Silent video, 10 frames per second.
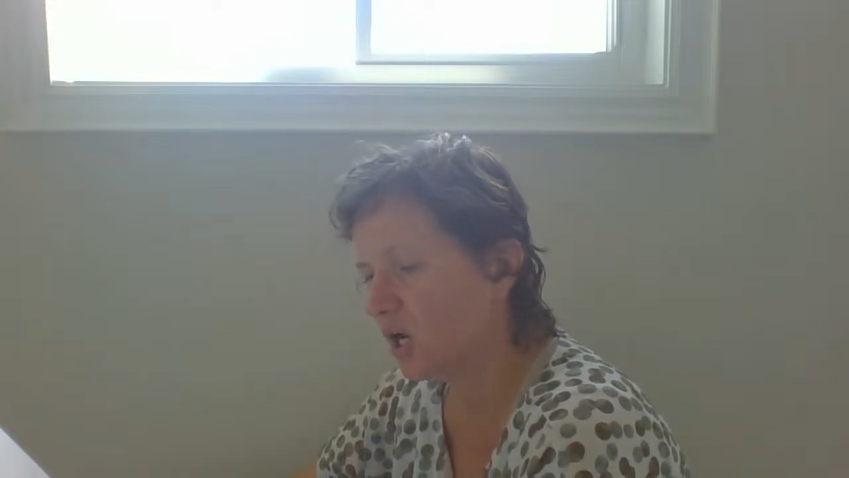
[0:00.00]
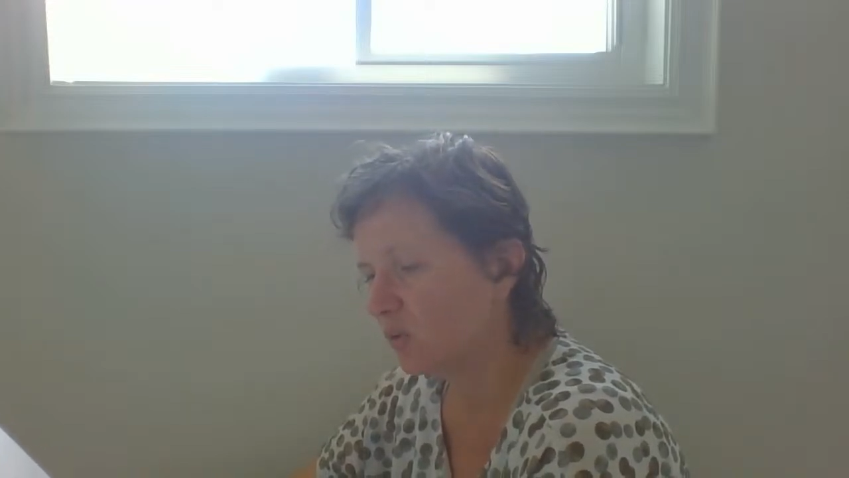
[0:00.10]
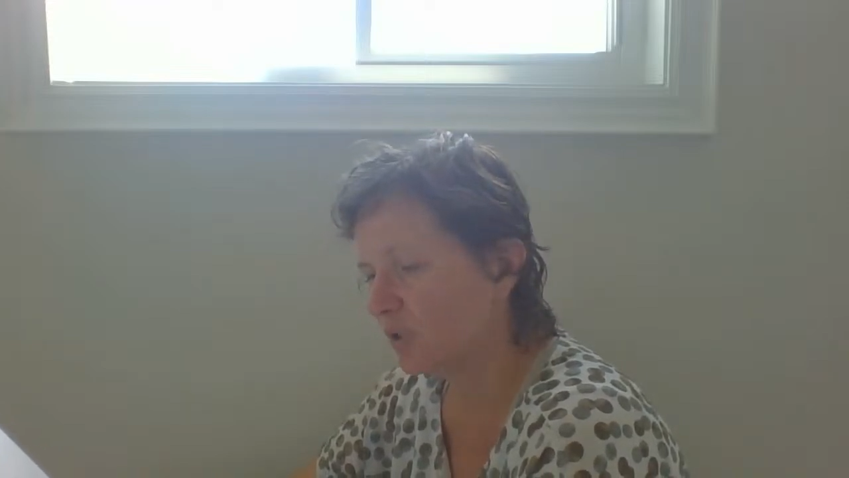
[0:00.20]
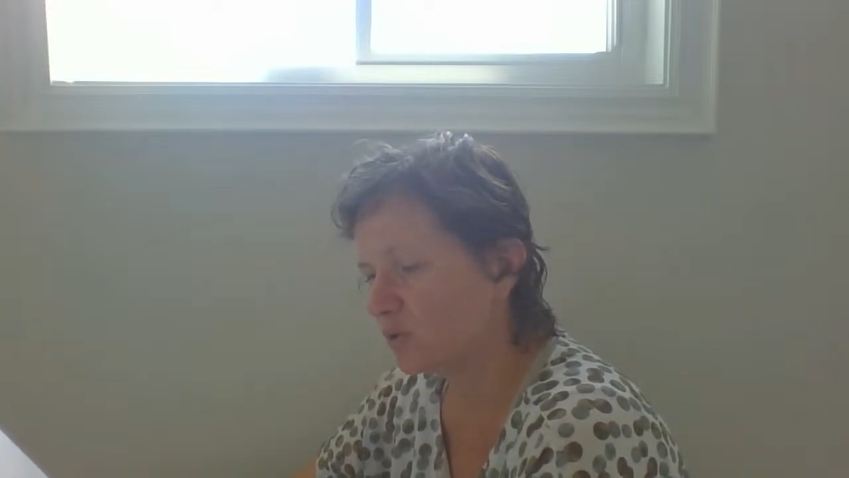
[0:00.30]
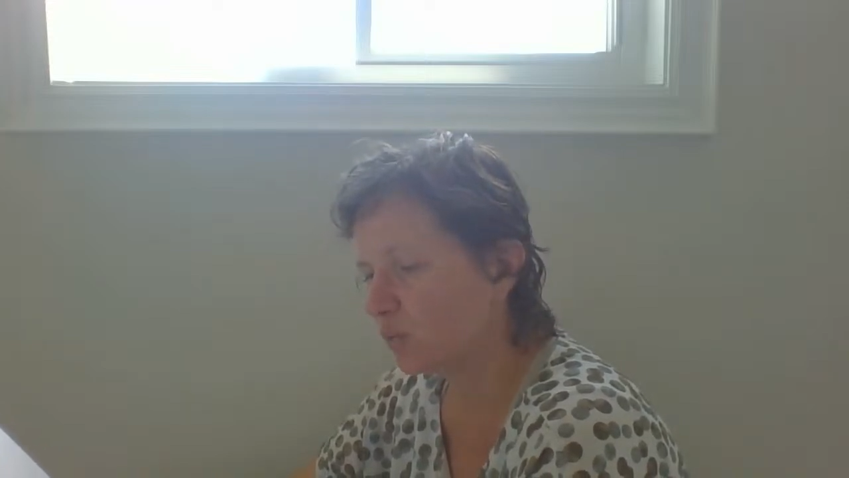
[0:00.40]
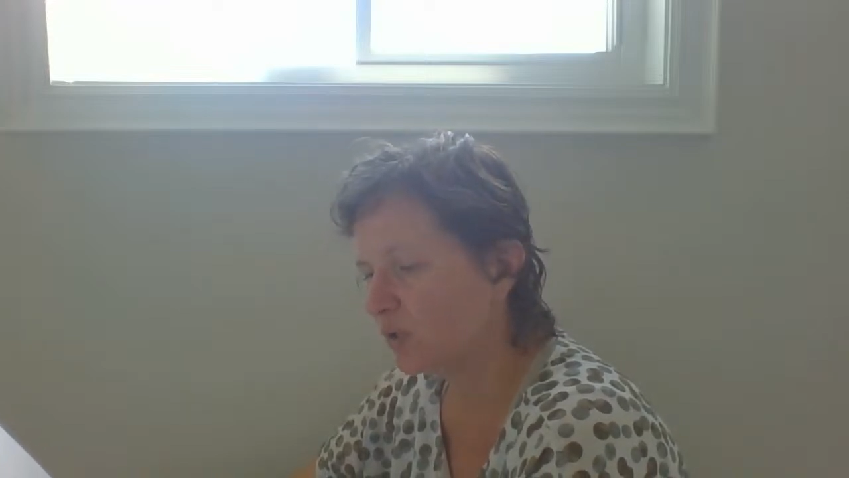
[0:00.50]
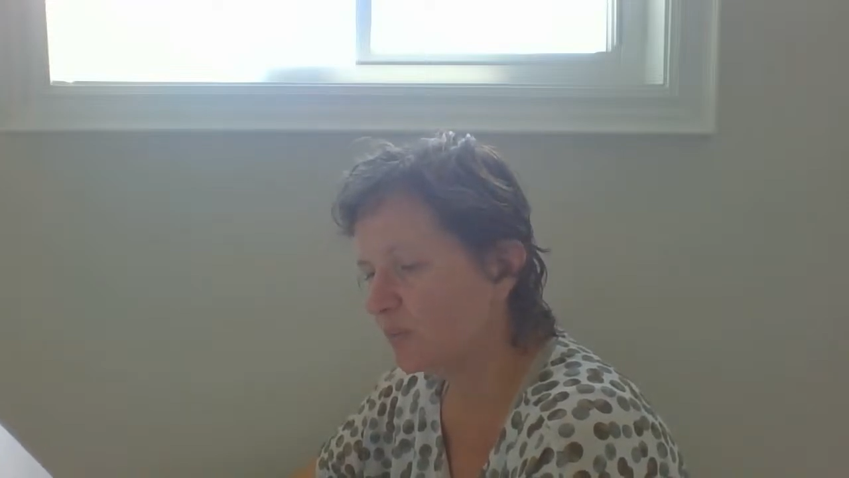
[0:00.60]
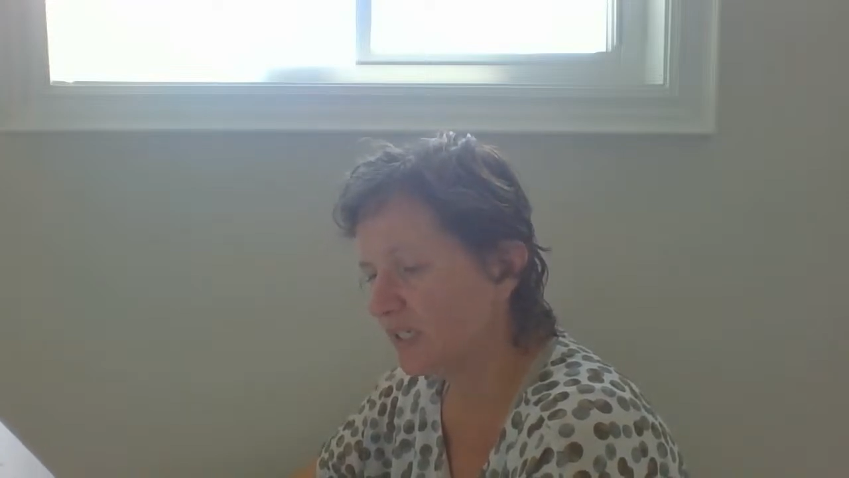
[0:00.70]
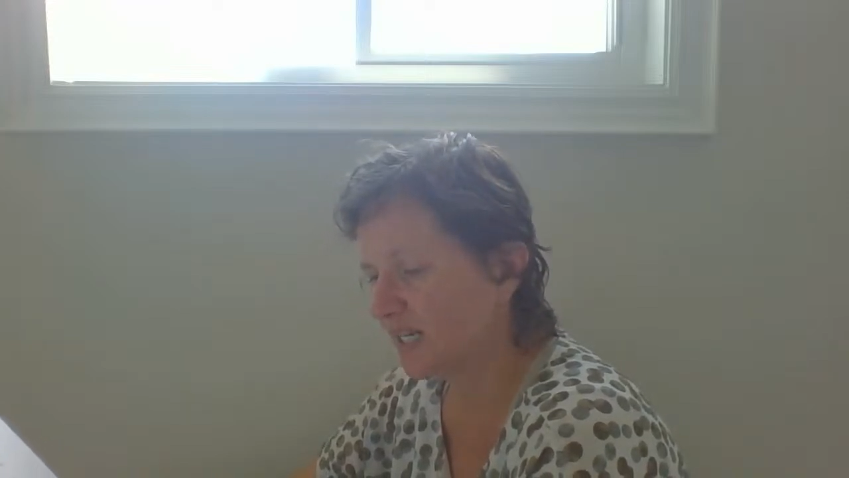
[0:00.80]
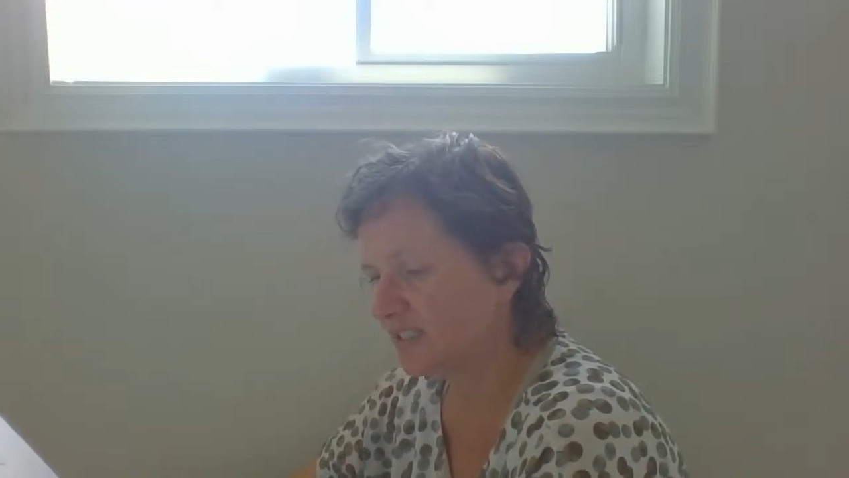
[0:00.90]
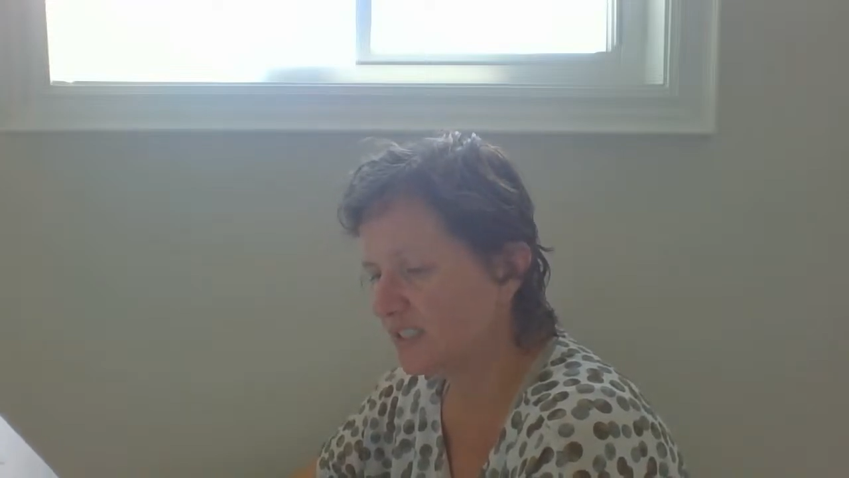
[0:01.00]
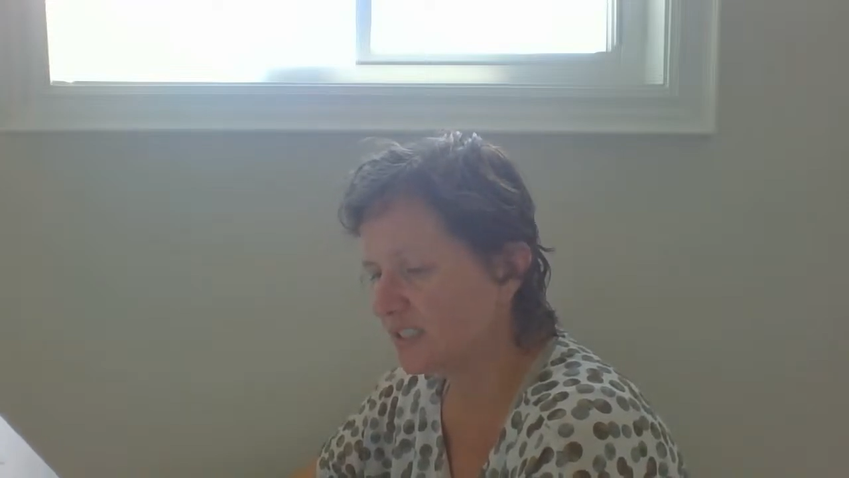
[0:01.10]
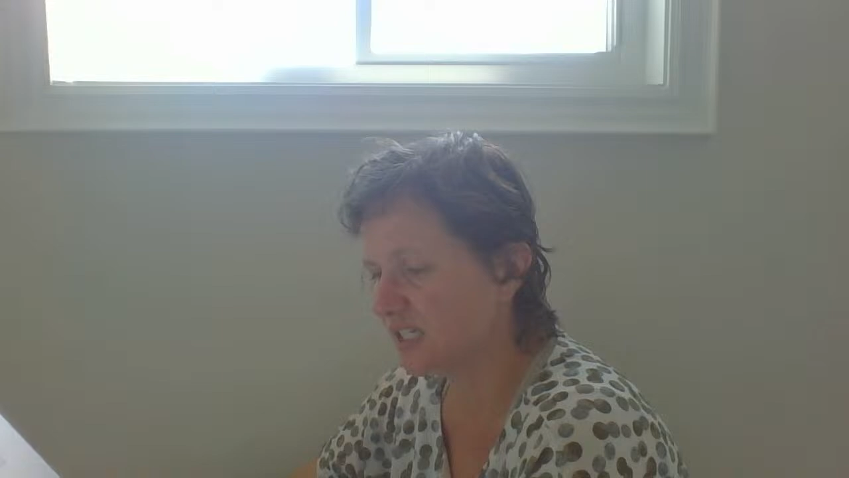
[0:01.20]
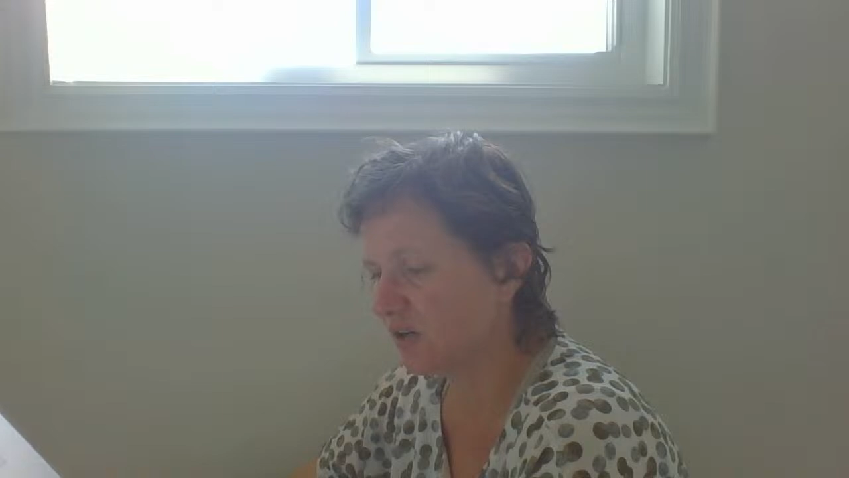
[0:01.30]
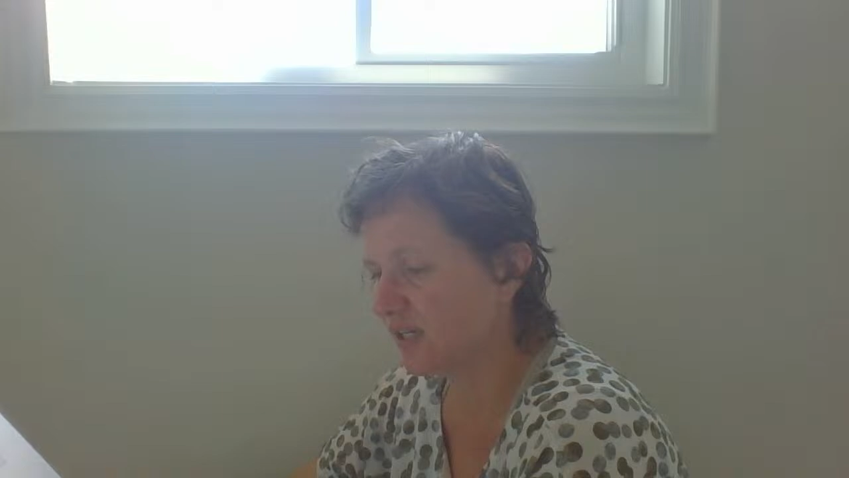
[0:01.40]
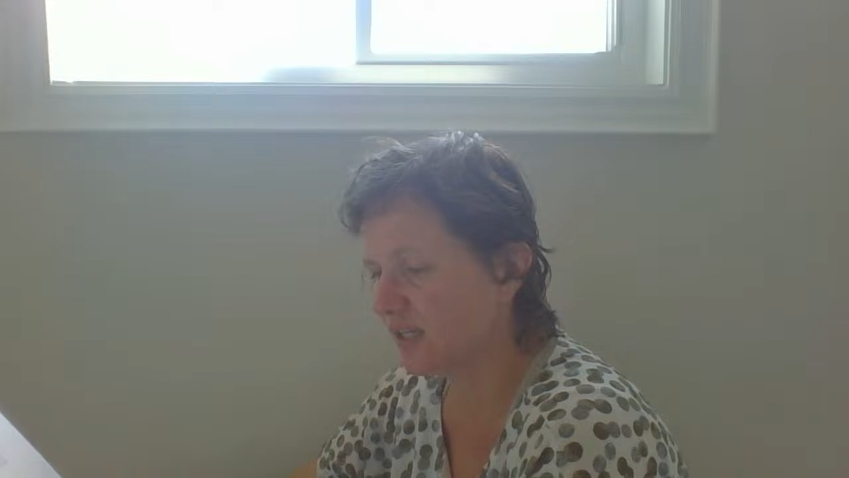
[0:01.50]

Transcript: which would be necessary